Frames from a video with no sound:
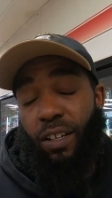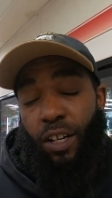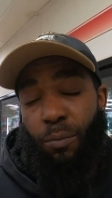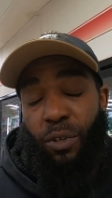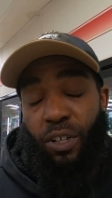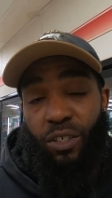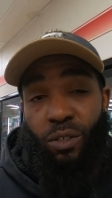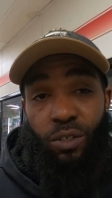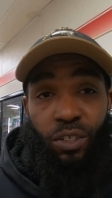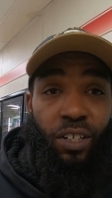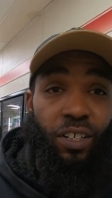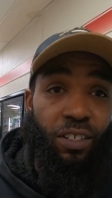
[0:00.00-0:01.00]
not but
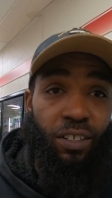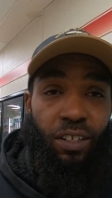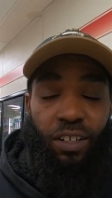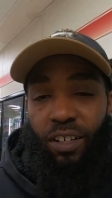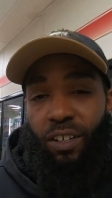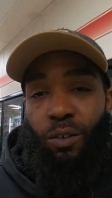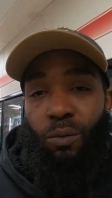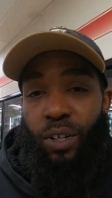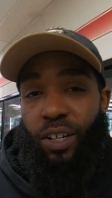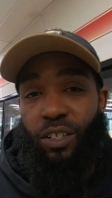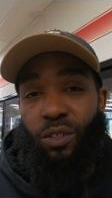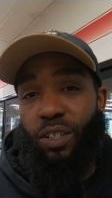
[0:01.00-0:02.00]
associates. There's no
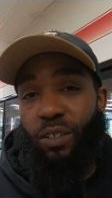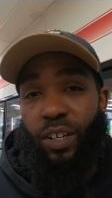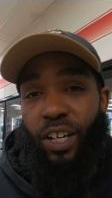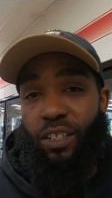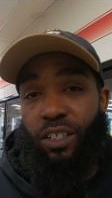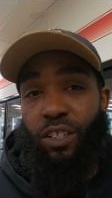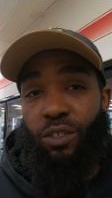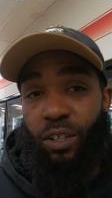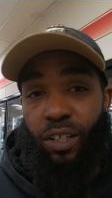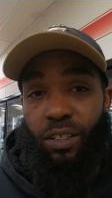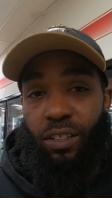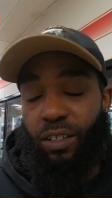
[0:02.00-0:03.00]
one that you can actually
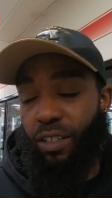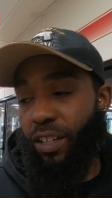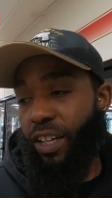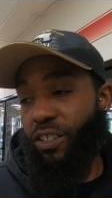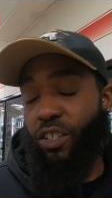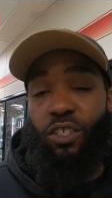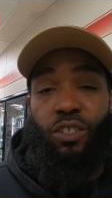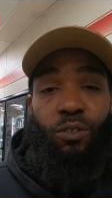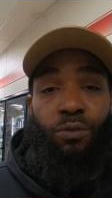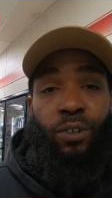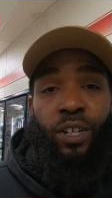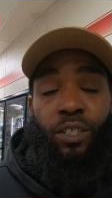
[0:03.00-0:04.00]
trust. They're just
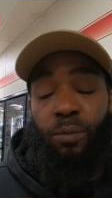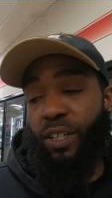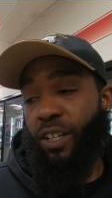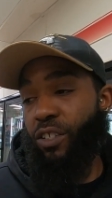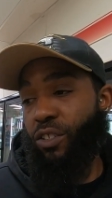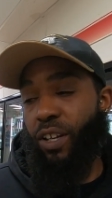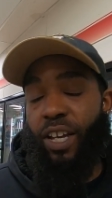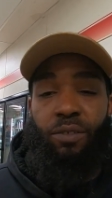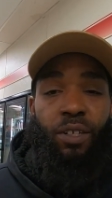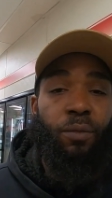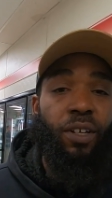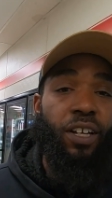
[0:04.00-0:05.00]
your friends because you
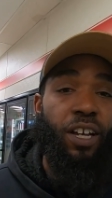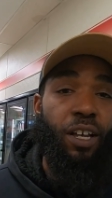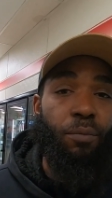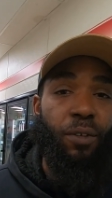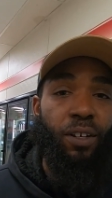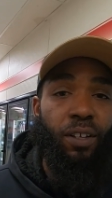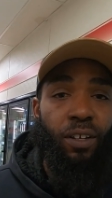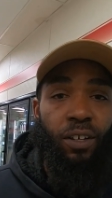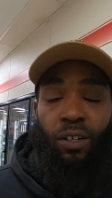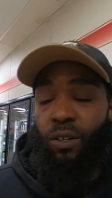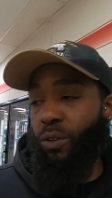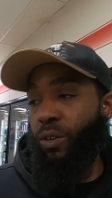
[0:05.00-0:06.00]
have something in common
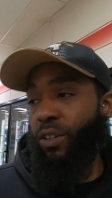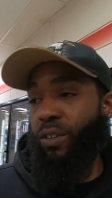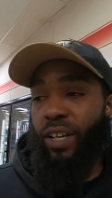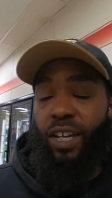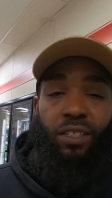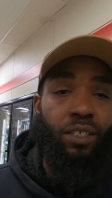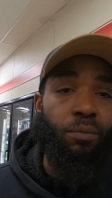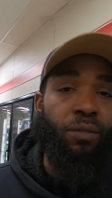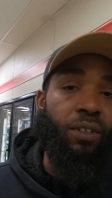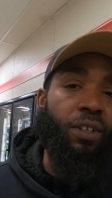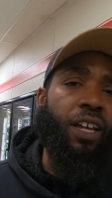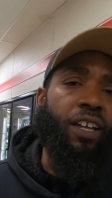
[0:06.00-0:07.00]
or you got
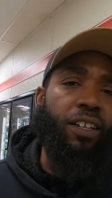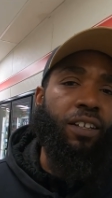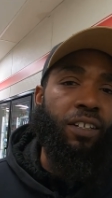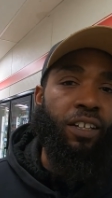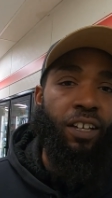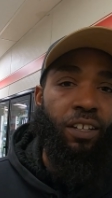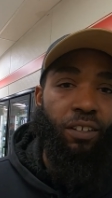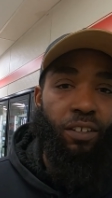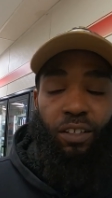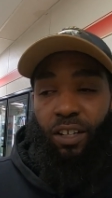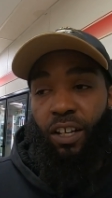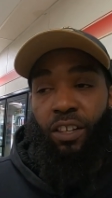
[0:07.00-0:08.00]
something you like. together.
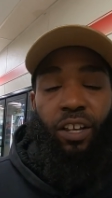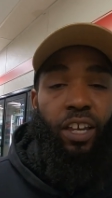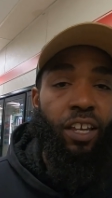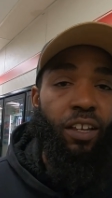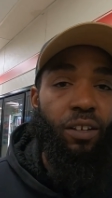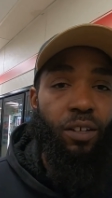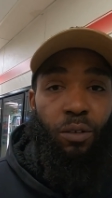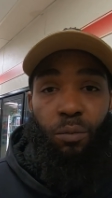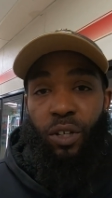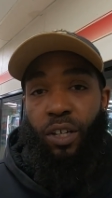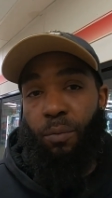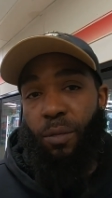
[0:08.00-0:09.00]
got the other eight,
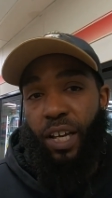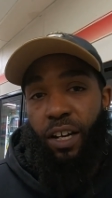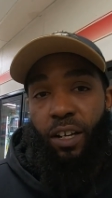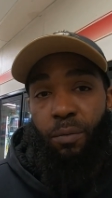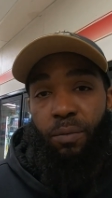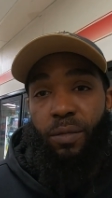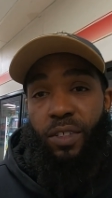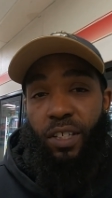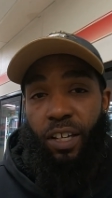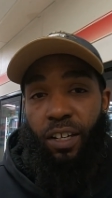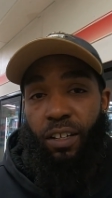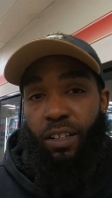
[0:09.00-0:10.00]
but no matter
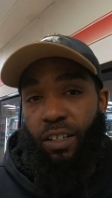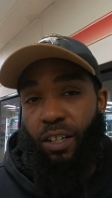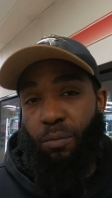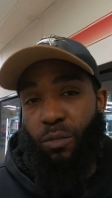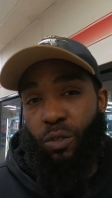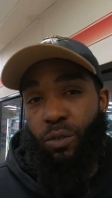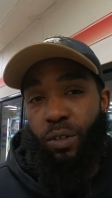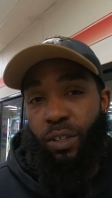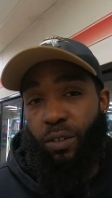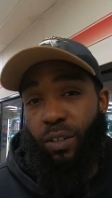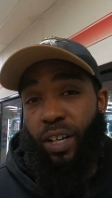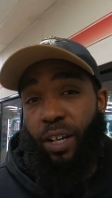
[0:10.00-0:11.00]
10, the two of you,
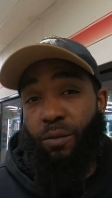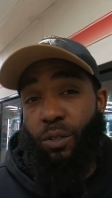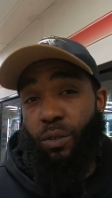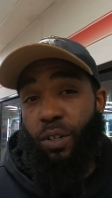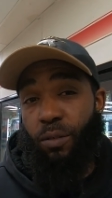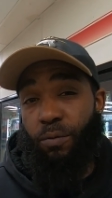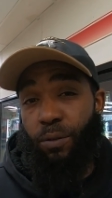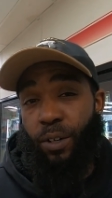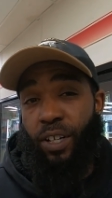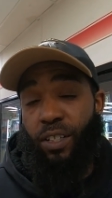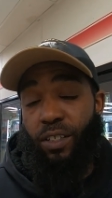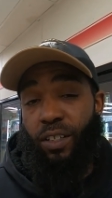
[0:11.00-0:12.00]
you have two of them
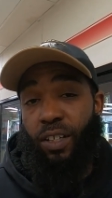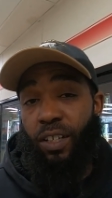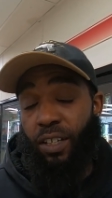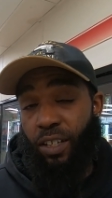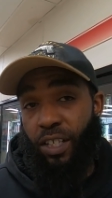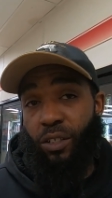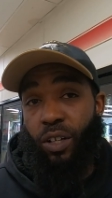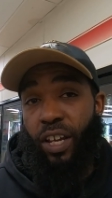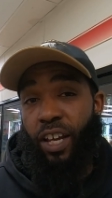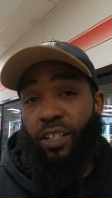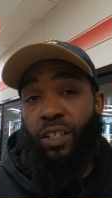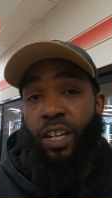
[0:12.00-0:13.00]
friends that's going
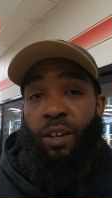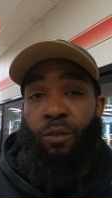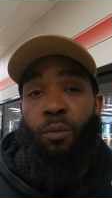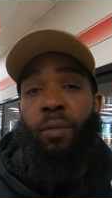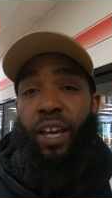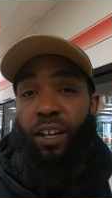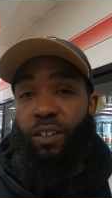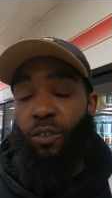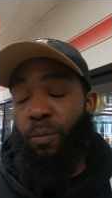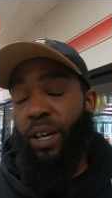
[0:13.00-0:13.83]
to actually have your back.